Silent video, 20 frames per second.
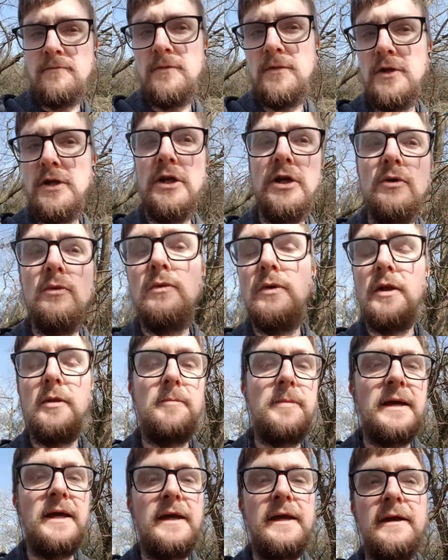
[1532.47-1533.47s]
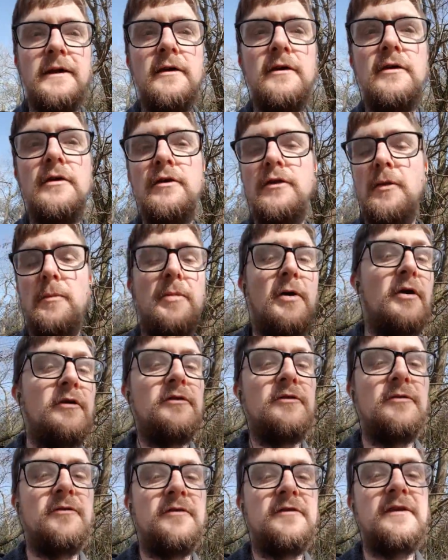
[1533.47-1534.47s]
You will be the person
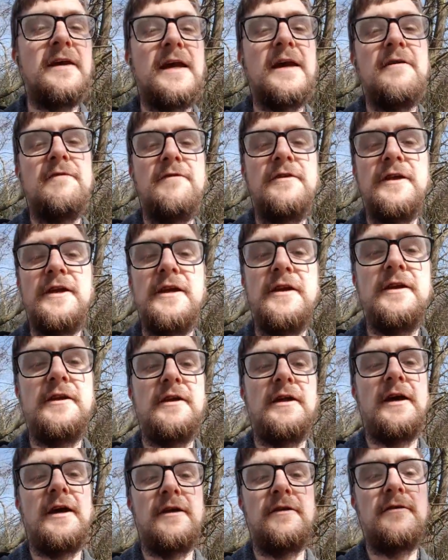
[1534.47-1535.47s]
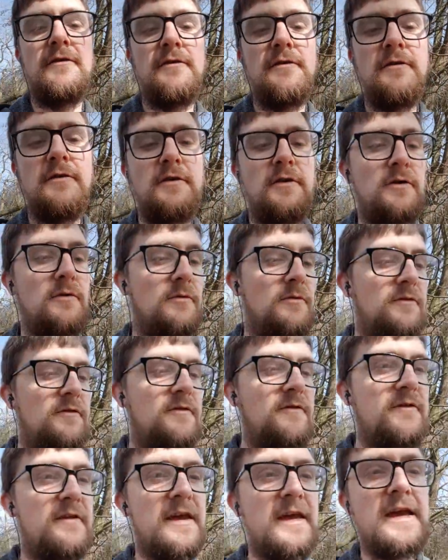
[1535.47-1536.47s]
who saved the internet, who
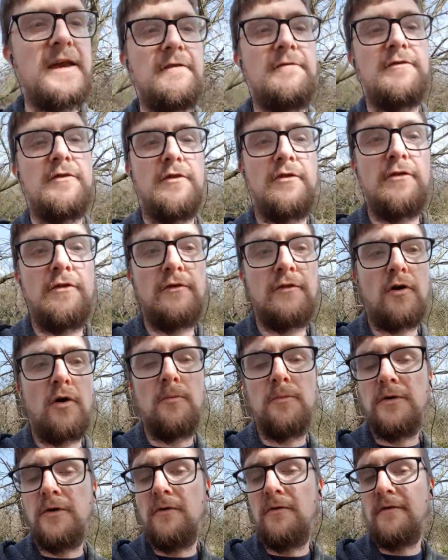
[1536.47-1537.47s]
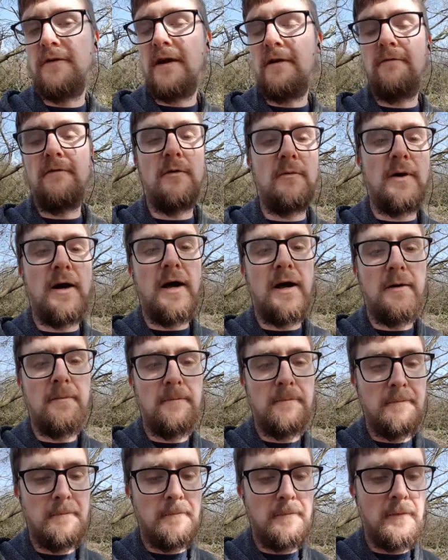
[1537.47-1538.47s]
saved computers everywhere,
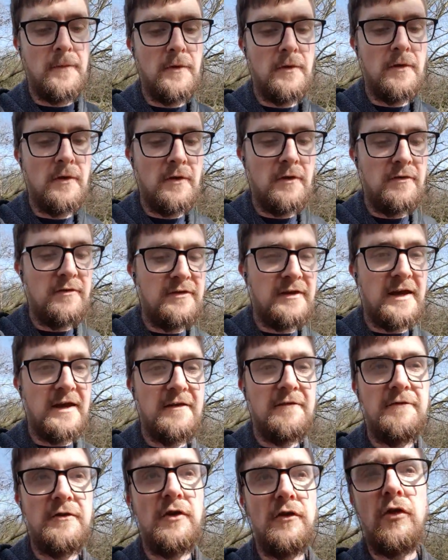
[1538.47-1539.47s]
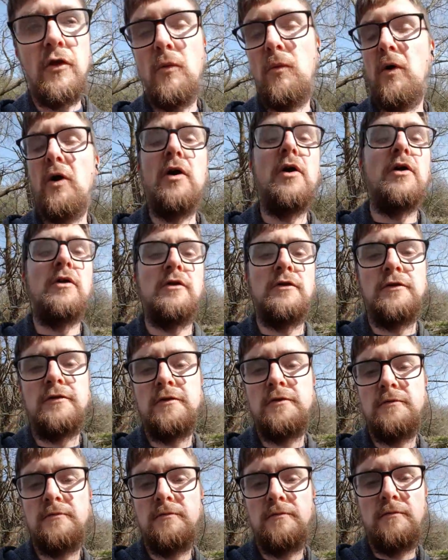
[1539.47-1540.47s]
saved the world.
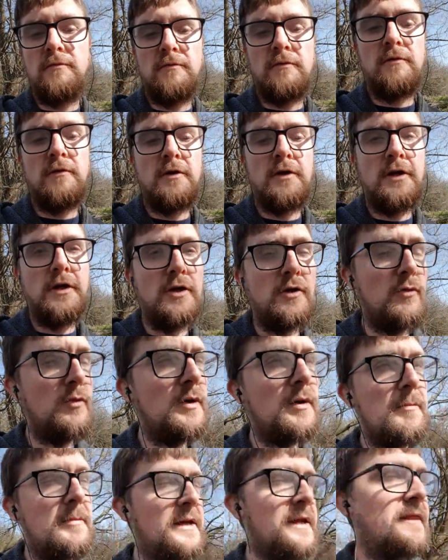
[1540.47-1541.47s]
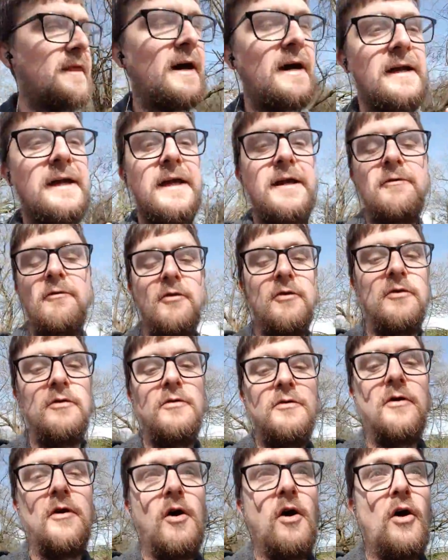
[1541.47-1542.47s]
You will be that hero.
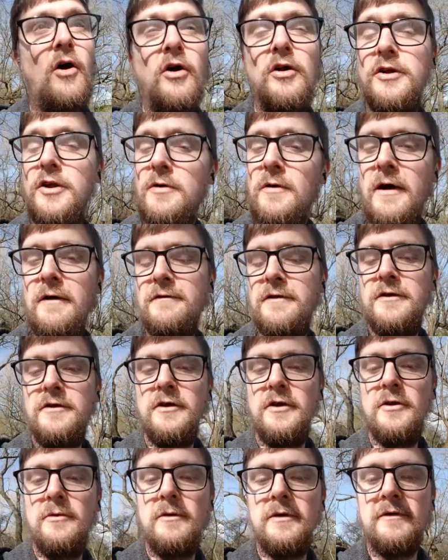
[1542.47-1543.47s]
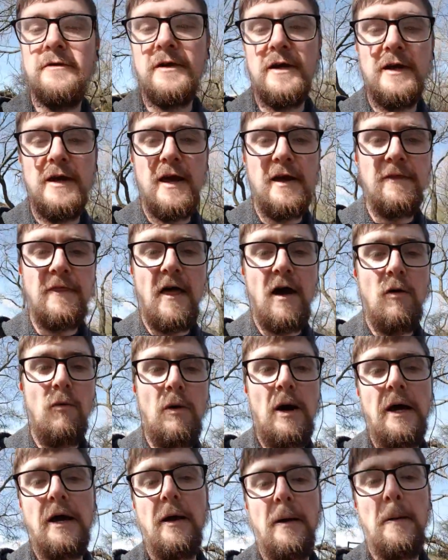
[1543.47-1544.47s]
All you have to do is connect that
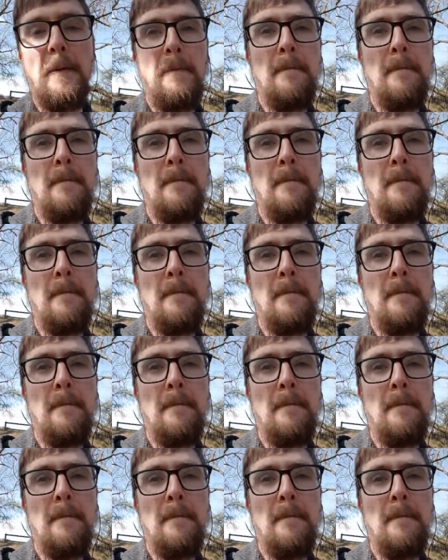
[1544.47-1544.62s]
wire.